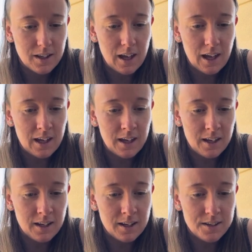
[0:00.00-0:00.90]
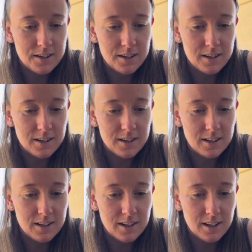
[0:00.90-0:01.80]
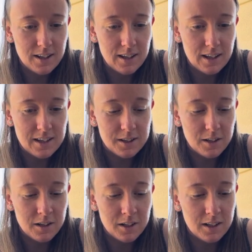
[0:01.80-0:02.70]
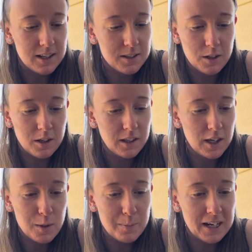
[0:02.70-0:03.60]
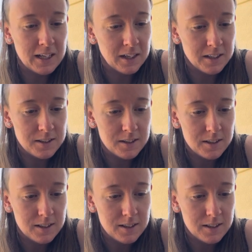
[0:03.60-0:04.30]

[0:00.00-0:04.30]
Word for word: and it's gonna it's gonna keep biting us